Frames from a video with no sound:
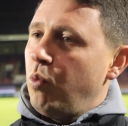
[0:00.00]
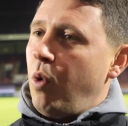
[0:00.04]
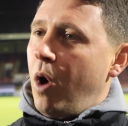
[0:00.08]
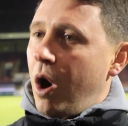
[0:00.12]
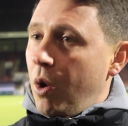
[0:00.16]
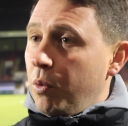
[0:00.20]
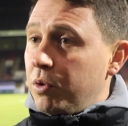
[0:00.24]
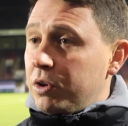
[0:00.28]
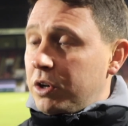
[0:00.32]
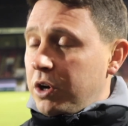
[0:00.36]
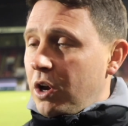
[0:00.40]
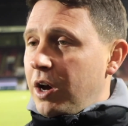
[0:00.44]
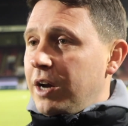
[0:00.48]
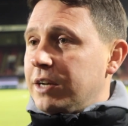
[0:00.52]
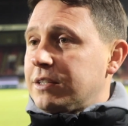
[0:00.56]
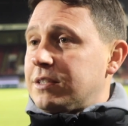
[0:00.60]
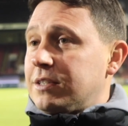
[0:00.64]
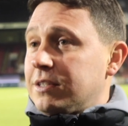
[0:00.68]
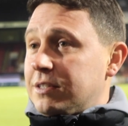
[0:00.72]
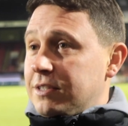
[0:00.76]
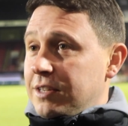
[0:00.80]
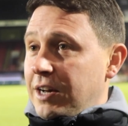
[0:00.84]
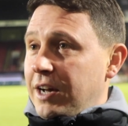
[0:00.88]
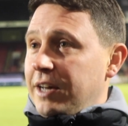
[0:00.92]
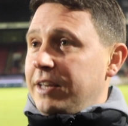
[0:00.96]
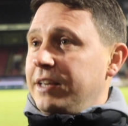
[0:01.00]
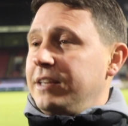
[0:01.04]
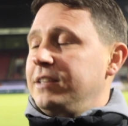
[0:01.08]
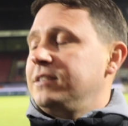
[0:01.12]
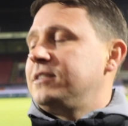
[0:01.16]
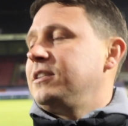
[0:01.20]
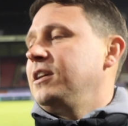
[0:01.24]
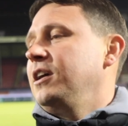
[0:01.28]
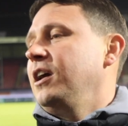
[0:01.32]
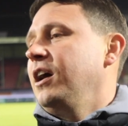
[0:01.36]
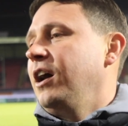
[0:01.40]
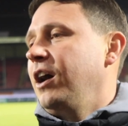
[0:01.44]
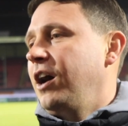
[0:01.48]
What I would like to say
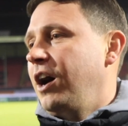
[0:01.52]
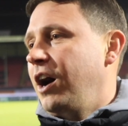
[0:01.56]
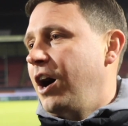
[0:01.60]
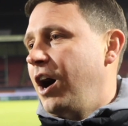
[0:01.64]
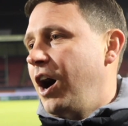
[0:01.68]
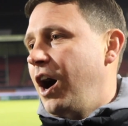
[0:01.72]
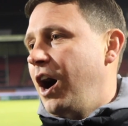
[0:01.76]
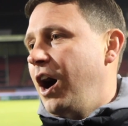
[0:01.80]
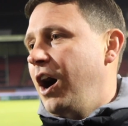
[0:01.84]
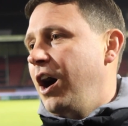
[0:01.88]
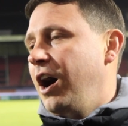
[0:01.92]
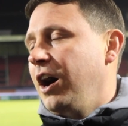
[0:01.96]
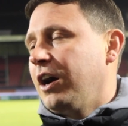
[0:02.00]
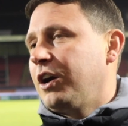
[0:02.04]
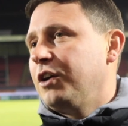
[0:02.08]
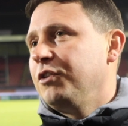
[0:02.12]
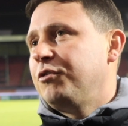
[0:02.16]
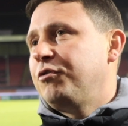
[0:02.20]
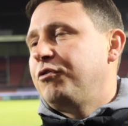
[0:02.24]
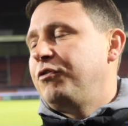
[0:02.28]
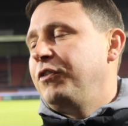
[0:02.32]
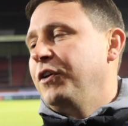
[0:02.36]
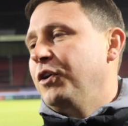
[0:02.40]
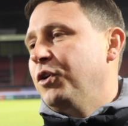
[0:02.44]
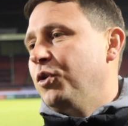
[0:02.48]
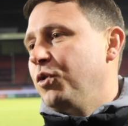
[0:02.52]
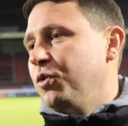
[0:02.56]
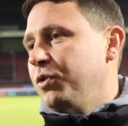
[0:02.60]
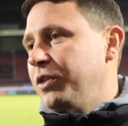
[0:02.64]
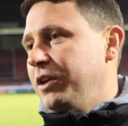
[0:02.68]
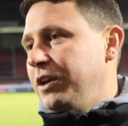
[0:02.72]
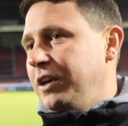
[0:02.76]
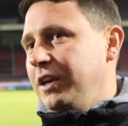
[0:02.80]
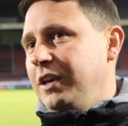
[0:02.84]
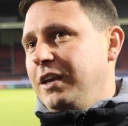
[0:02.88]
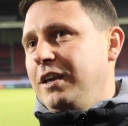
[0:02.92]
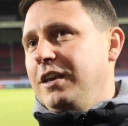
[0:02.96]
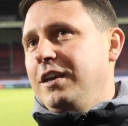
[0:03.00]
is, I could feel
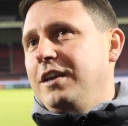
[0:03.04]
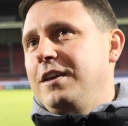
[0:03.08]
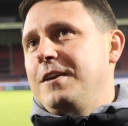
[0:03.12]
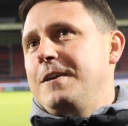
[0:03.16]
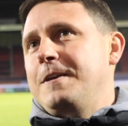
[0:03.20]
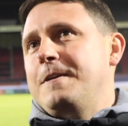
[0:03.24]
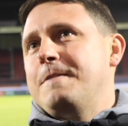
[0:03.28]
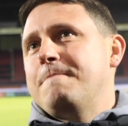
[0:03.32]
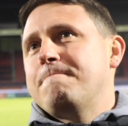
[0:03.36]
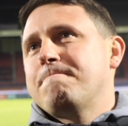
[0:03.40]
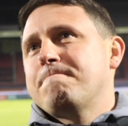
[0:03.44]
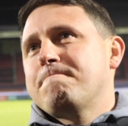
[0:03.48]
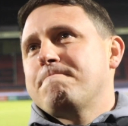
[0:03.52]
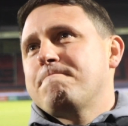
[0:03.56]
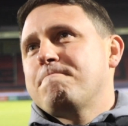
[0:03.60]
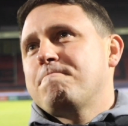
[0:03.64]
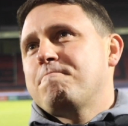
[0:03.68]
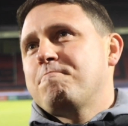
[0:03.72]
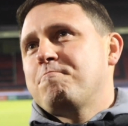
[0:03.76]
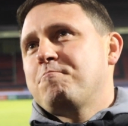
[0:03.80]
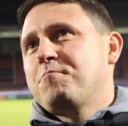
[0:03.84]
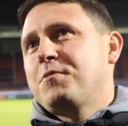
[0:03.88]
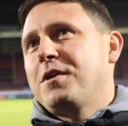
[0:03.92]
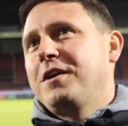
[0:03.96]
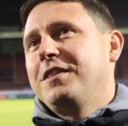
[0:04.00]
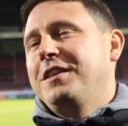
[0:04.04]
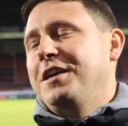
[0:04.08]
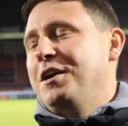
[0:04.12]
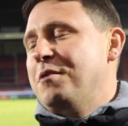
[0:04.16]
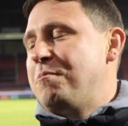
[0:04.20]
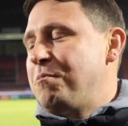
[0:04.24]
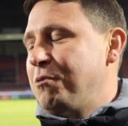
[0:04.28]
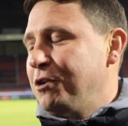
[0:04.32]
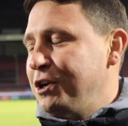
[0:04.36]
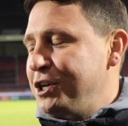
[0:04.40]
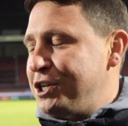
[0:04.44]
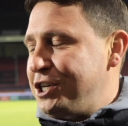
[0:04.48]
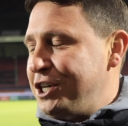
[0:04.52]
the
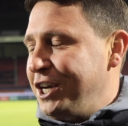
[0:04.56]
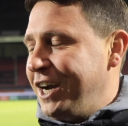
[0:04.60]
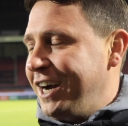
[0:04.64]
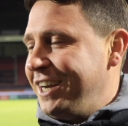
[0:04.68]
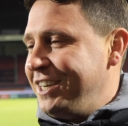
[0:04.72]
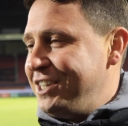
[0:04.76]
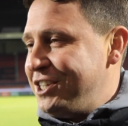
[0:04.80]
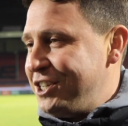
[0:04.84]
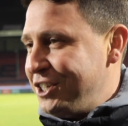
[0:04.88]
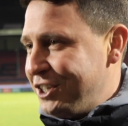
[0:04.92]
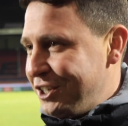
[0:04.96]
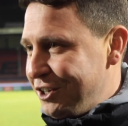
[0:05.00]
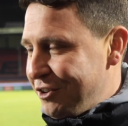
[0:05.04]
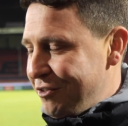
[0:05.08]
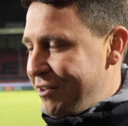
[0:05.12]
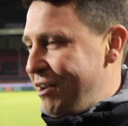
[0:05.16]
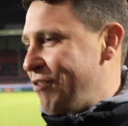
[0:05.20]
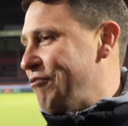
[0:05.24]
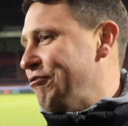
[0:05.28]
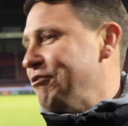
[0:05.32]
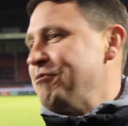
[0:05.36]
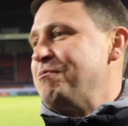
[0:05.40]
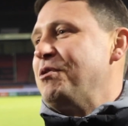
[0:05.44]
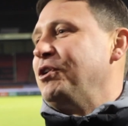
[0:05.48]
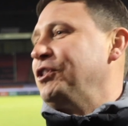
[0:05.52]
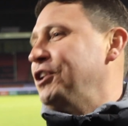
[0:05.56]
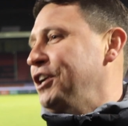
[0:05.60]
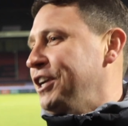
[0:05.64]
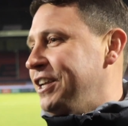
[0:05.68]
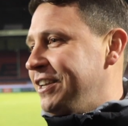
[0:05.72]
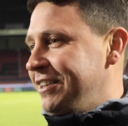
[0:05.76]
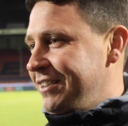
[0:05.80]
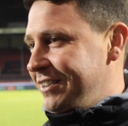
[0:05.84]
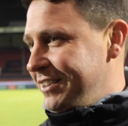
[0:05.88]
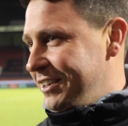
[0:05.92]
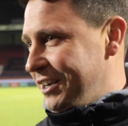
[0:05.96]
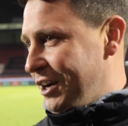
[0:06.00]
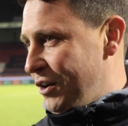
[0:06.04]
appreciation of everybody.
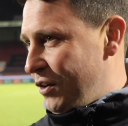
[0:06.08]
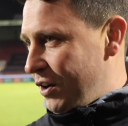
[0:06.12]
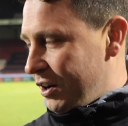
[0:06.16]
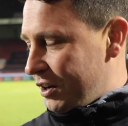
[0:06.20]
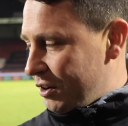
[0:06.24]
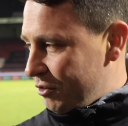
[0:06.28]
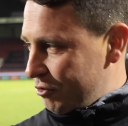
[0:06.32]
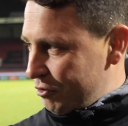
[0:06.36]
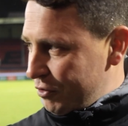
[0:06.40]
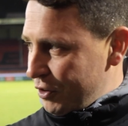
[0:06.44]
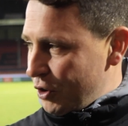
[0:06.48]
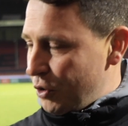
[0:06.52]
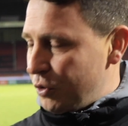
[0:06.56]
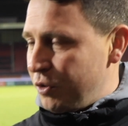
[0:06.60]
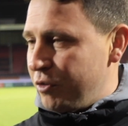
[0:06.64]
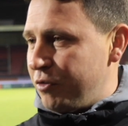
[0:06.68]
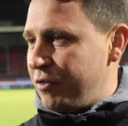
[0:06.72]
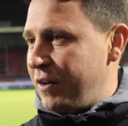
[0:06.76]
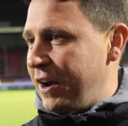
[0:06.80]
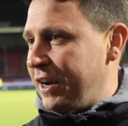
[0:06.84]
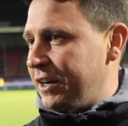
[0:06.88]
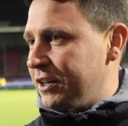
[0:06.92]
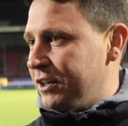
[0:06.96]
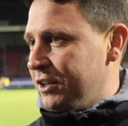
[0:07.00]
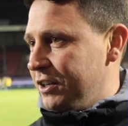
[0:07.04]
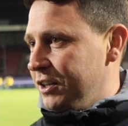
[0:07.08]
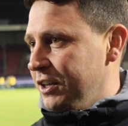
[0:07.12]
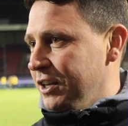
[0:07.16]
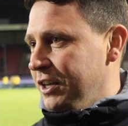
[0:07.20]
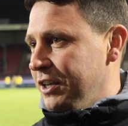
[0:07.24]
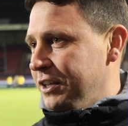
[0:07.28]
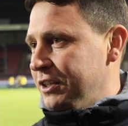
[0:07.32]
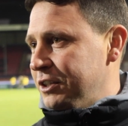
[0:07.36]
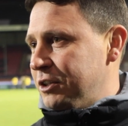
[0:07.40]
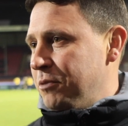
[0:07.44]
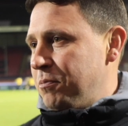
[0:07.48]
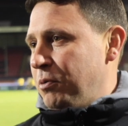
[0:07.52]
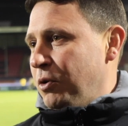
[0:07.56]
You know, I could feel the fact that
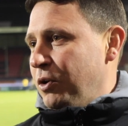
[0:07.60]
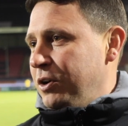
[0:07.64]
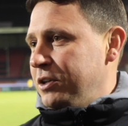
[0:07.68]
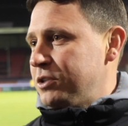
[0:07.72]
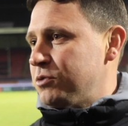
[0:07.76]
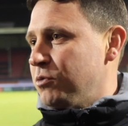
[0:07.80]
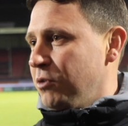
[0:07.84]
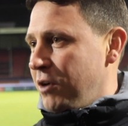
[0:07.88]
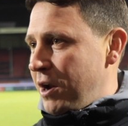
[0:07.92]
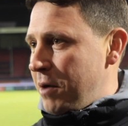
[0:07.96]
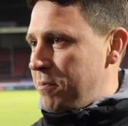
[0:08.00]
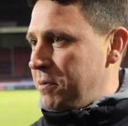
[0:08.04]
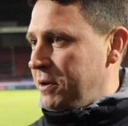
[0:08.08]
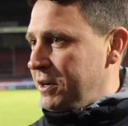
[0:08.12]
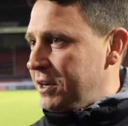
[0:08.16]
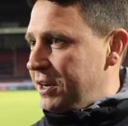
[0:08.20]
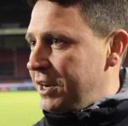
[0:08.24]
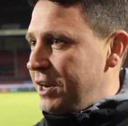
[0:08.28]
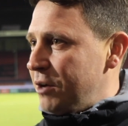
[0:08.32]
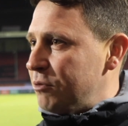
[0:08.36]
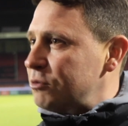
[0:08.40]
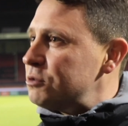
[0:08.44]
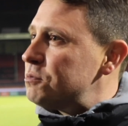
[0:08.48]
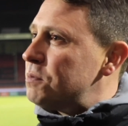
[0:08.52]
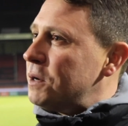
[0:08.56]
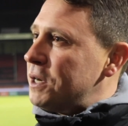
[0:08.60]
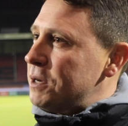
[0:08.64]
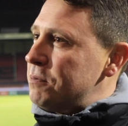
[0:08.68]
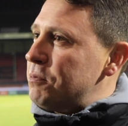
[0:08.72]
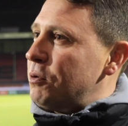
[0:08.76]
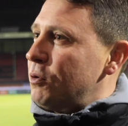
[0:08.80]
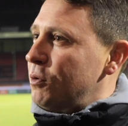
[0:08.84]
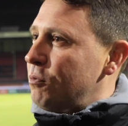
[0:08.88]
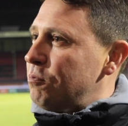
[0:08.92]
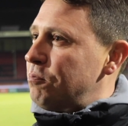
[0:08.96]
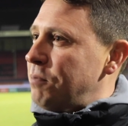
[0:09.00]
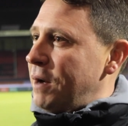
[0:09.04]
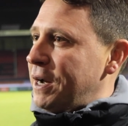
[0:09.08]
the boys were happy that there was
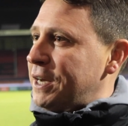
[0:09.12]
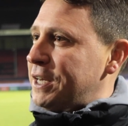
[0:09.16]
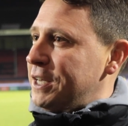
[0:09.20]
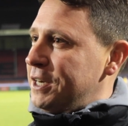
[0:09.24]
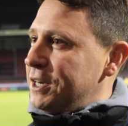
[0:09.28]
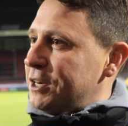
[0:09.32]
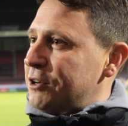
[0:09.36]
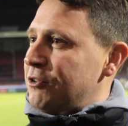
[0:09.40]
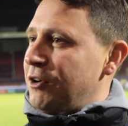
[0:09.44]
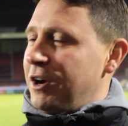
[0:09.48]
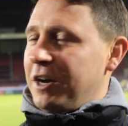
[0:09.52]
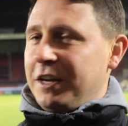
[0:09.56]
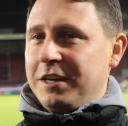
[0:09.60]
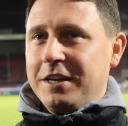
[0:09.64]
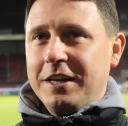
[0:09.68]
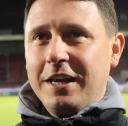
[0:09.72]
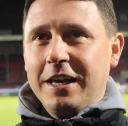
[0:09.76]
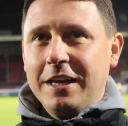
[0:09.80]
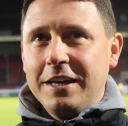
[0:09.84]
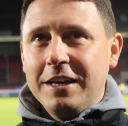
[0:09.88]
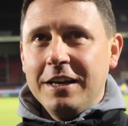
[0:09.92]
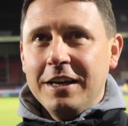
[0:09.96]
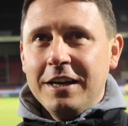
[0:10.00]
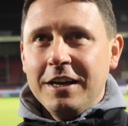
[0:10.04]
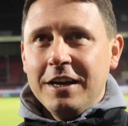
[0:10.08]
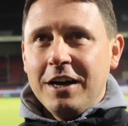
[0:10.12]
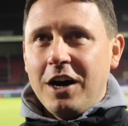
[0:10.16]
people back in the ground again.